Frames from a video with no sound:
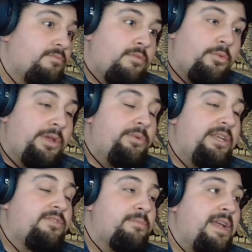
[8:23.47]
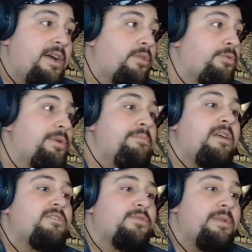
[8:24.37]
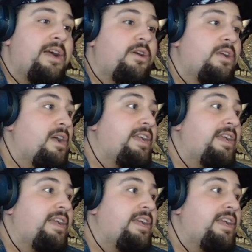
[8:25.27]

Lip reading: 3 weeks from now, 3 months from now,